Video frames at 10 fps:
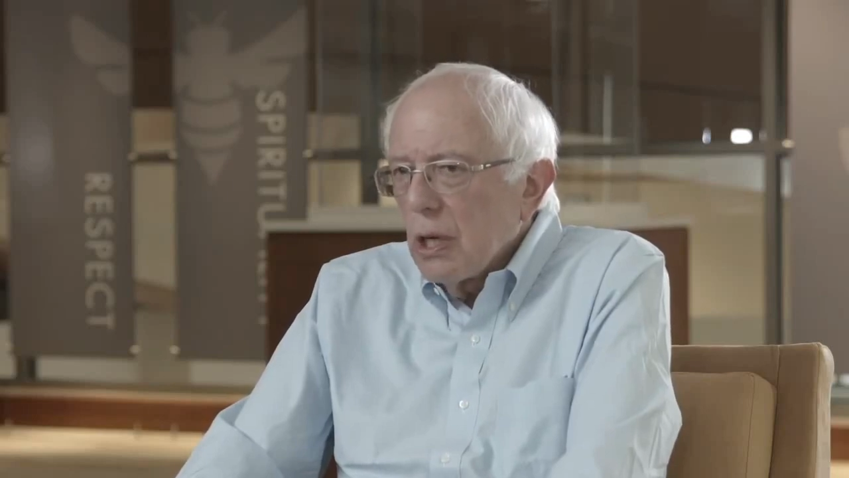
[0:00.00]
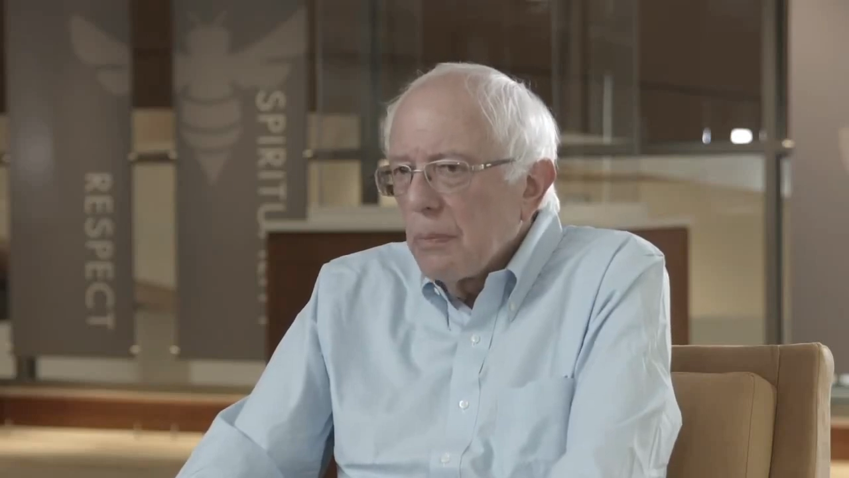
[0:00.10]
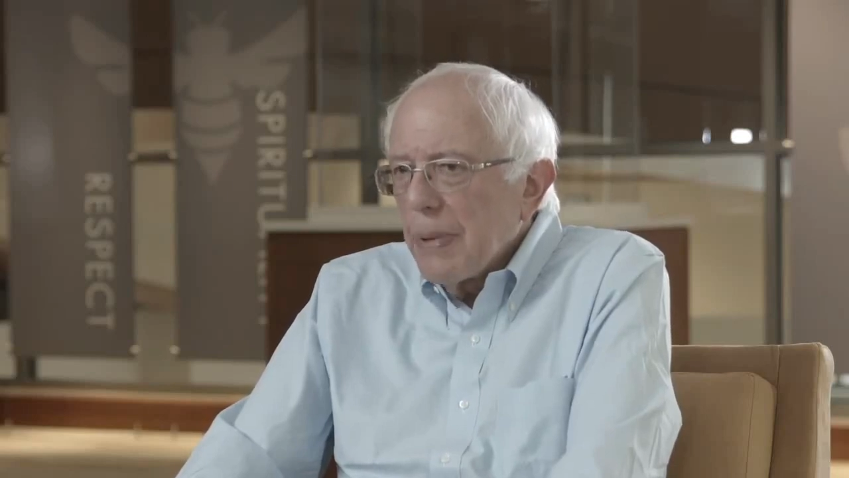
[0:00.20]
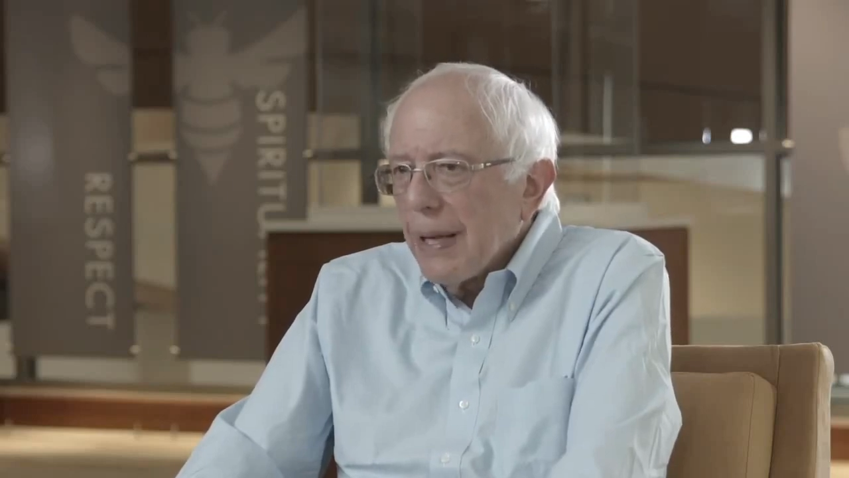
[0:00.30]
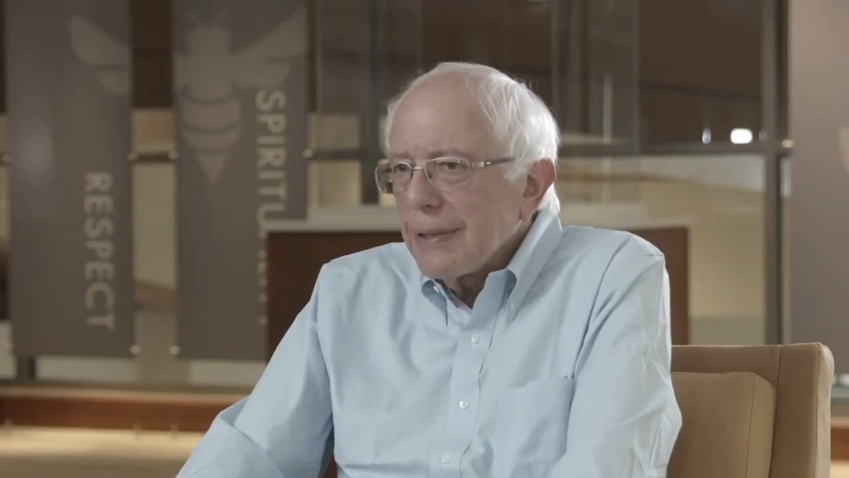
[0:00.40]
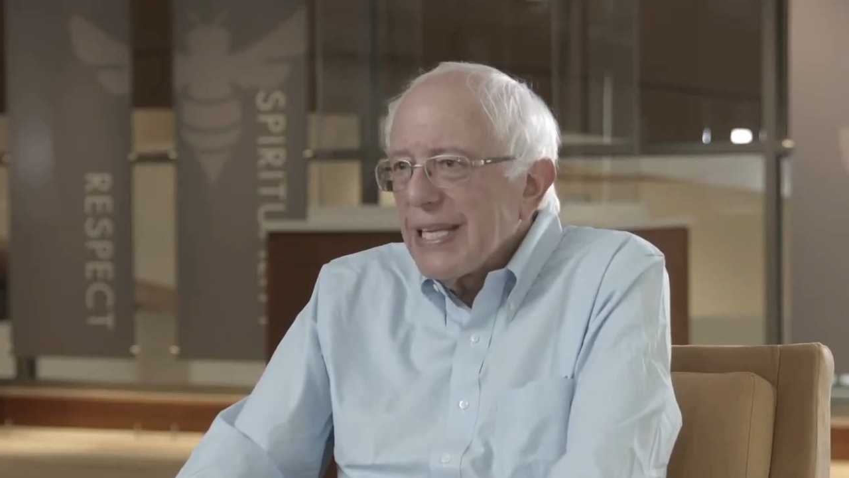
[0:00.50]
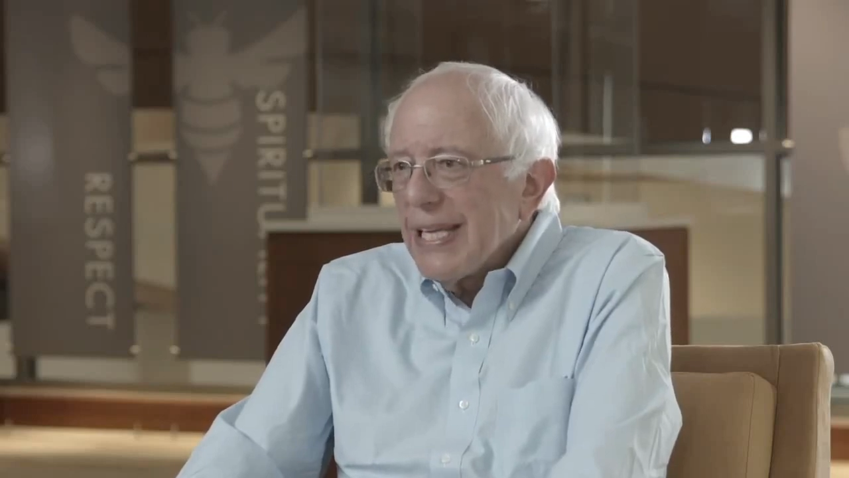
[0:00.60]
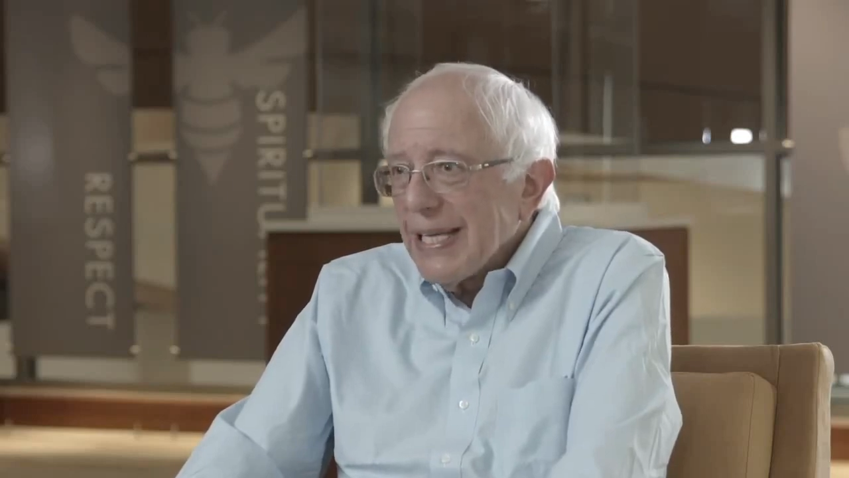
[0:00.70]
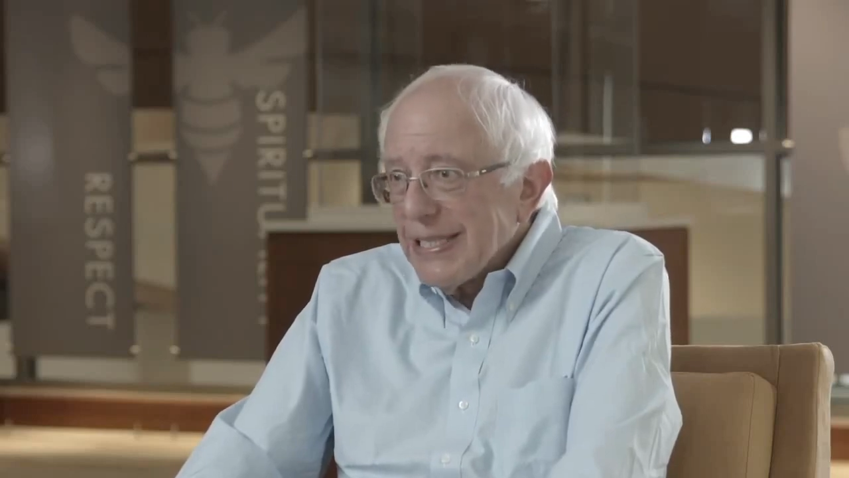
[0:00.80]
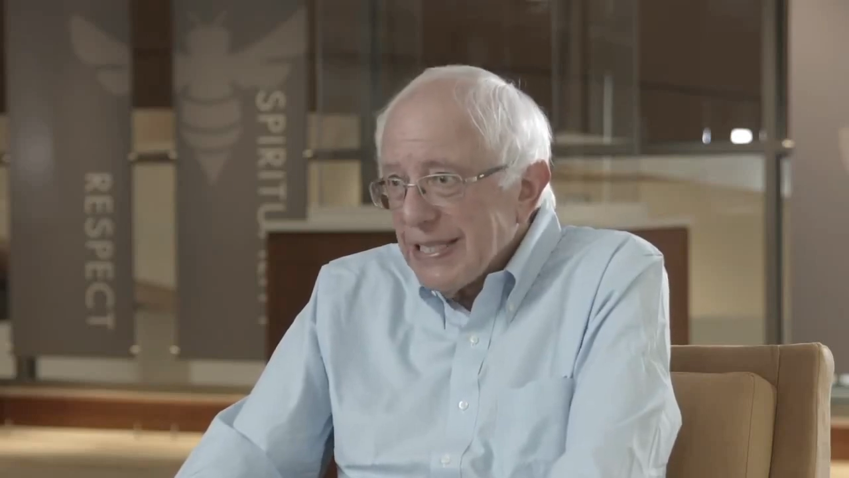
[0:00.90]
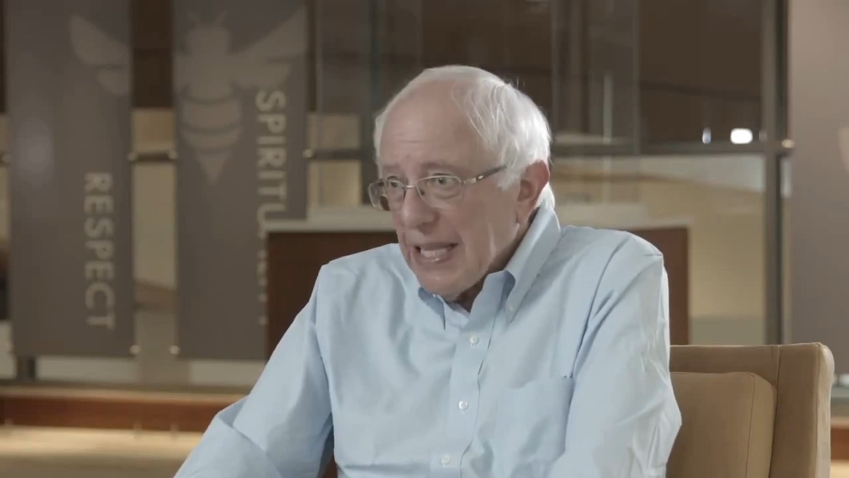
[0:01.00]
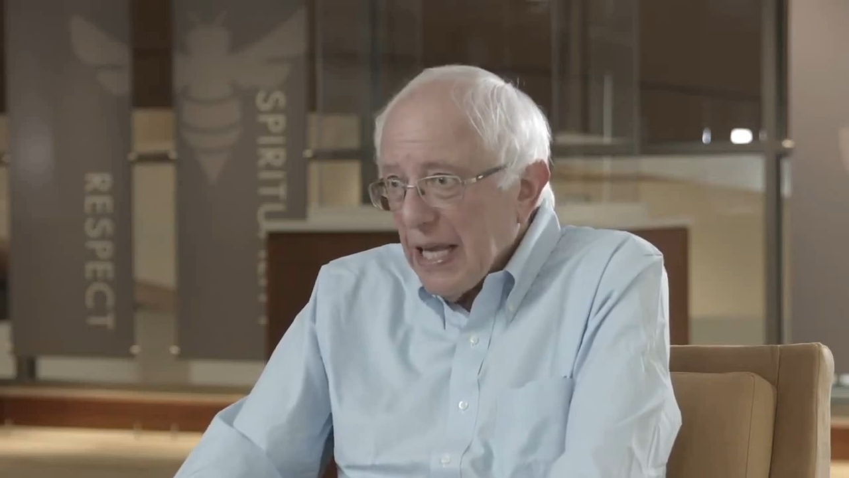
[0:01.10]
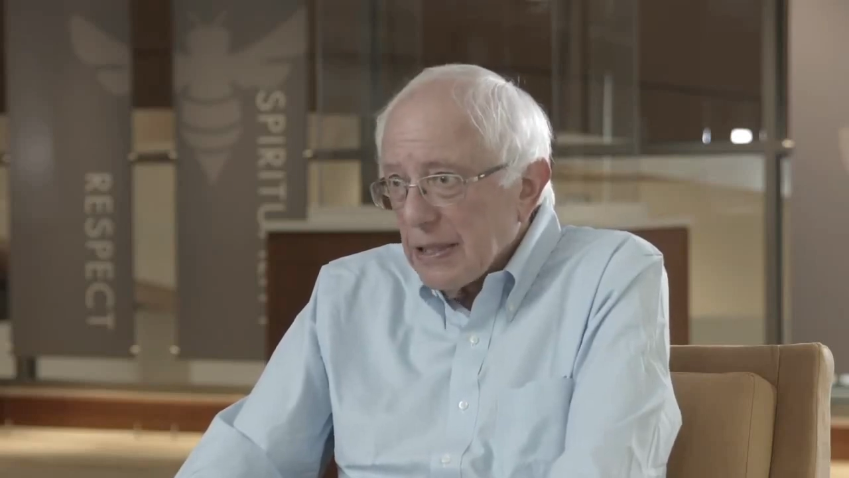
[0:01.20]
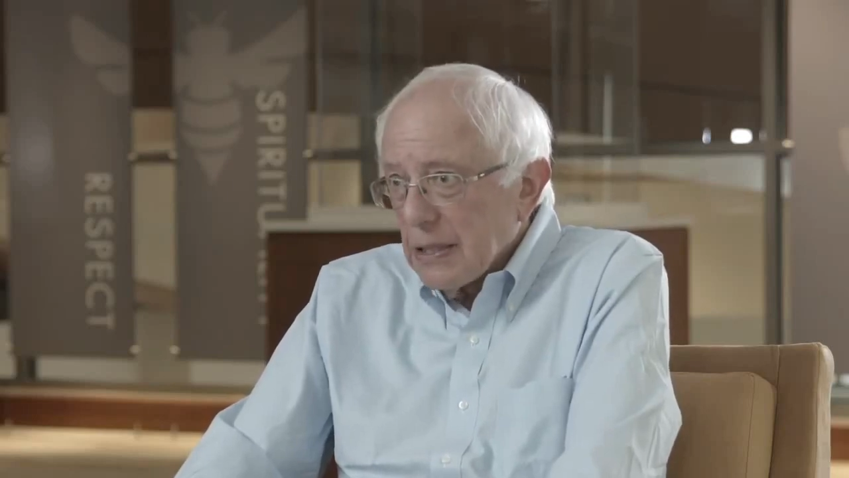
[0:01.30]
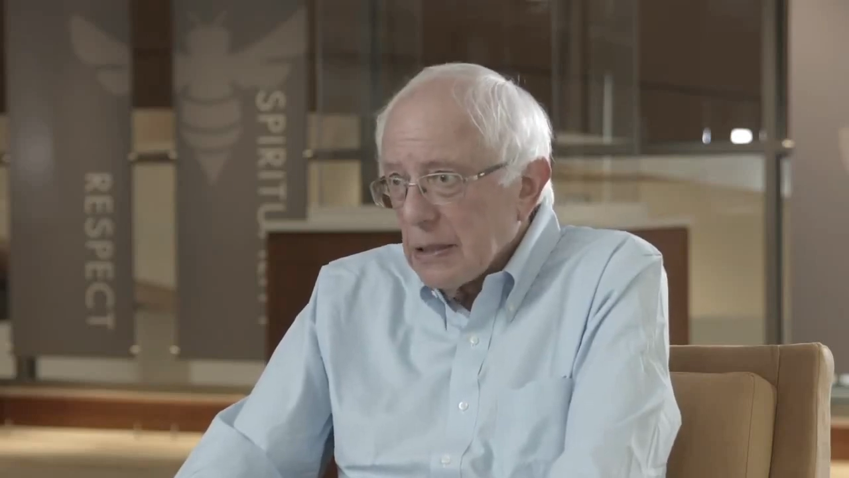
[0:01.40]
about the
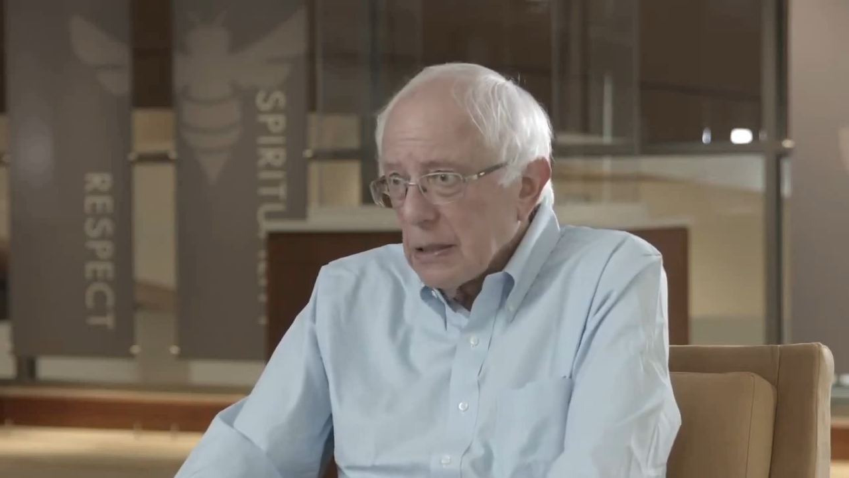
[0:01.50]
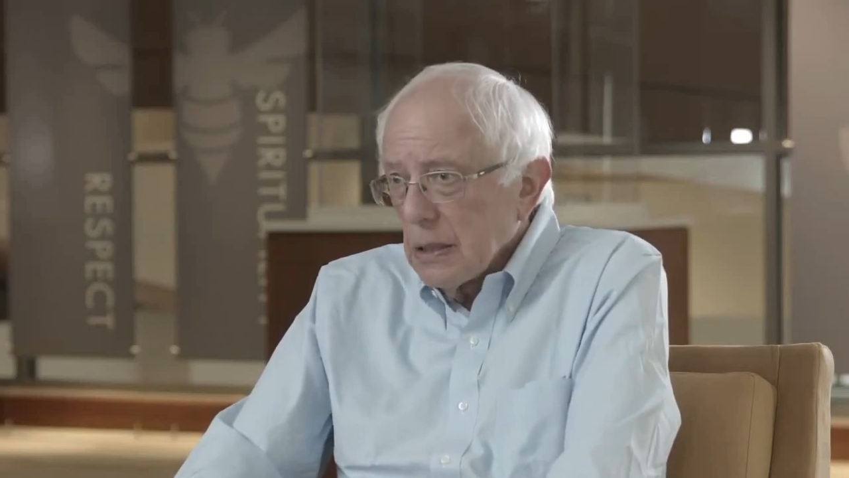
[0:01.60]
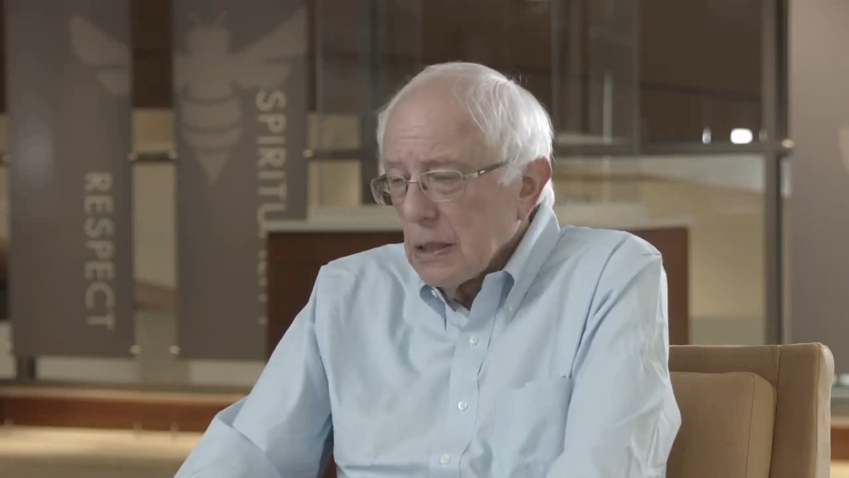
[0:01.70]
extent